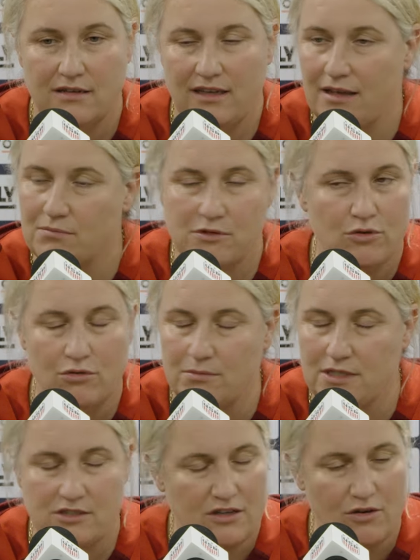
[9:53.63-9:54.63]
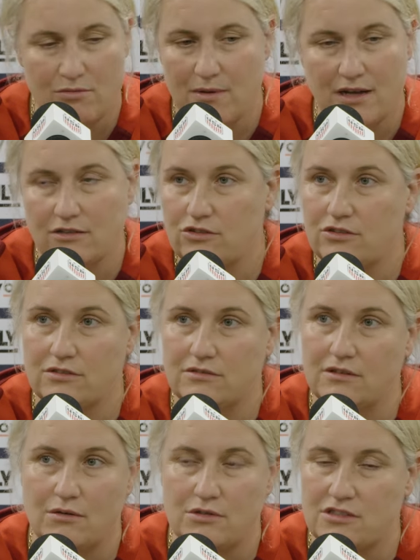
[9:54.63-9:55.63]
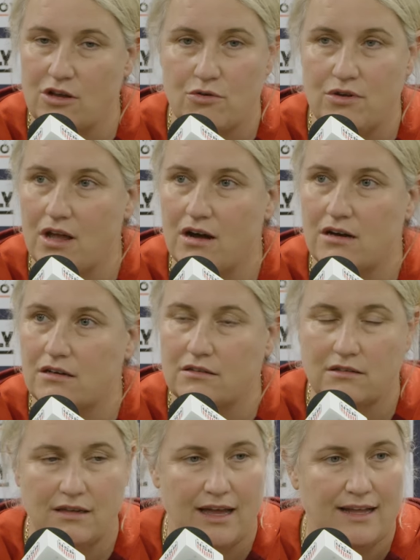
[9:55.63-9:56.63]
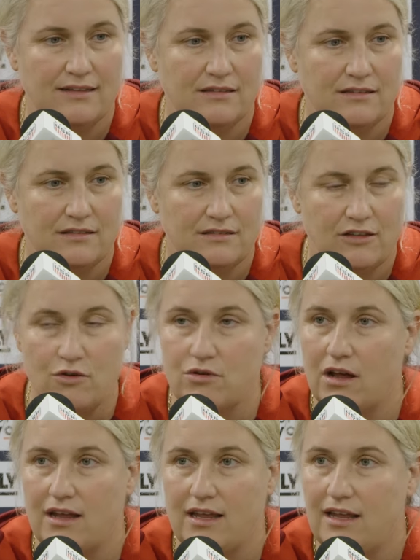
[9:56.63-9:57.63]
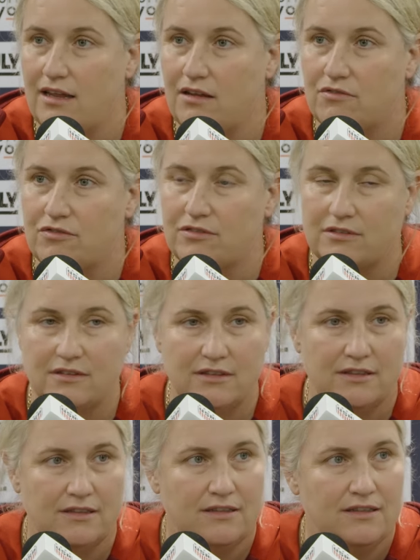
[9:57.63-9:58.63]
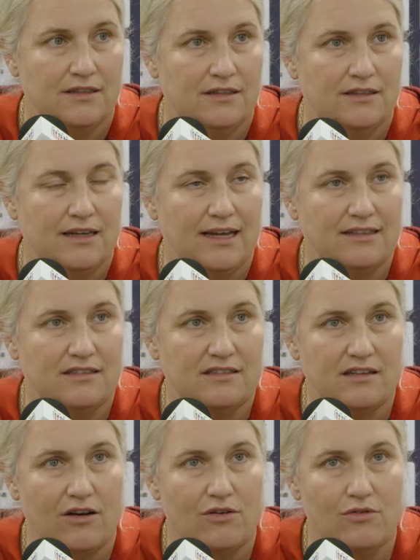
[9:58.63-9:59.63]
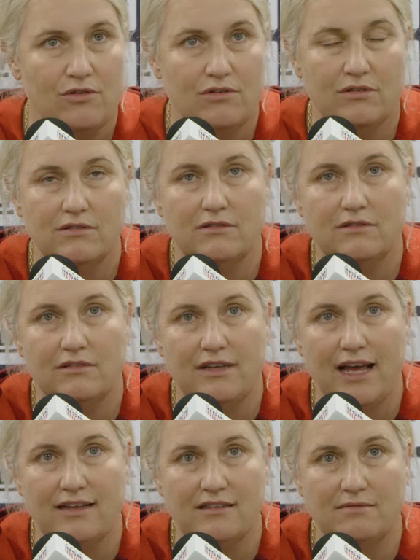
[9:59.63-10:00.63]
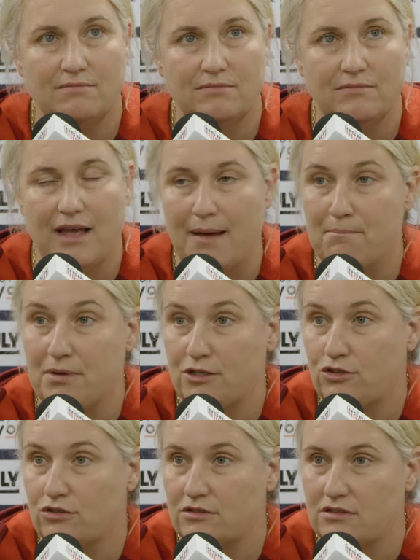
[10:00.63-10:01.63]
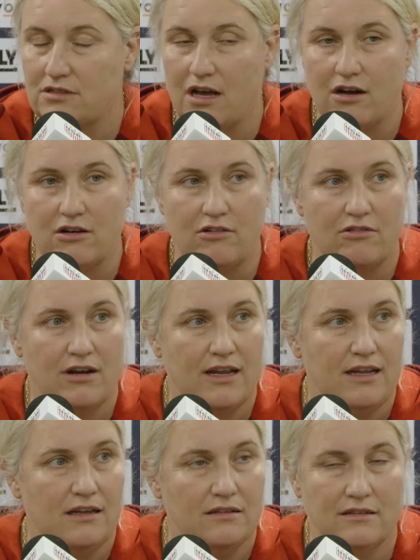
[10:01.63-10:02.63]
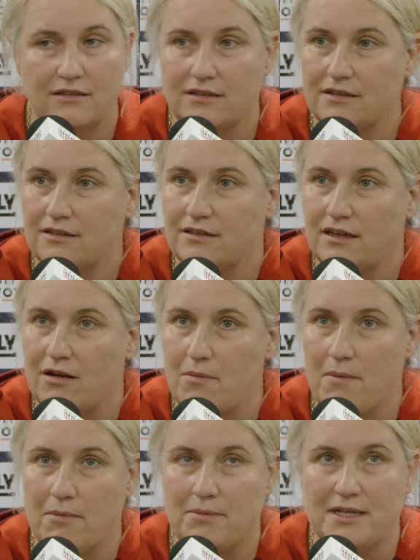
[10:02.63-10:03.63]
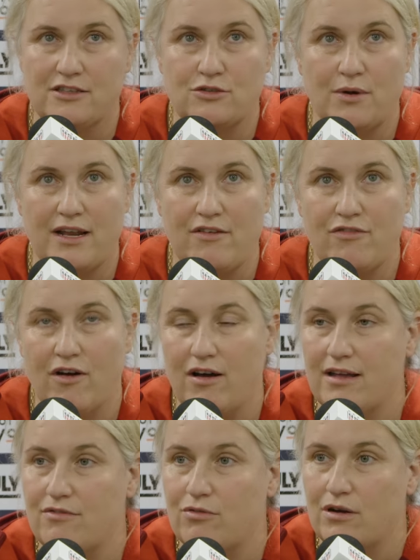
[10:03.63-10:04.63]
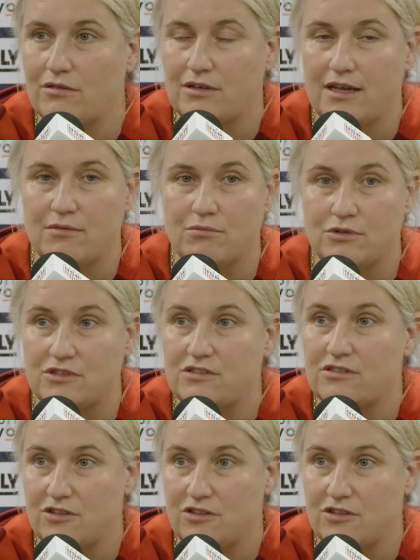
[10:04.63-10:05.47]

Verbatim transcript: Kim taught me so much. I was so young and so naive and so yet ambitious, hungry. And I remember being 25 while Kim was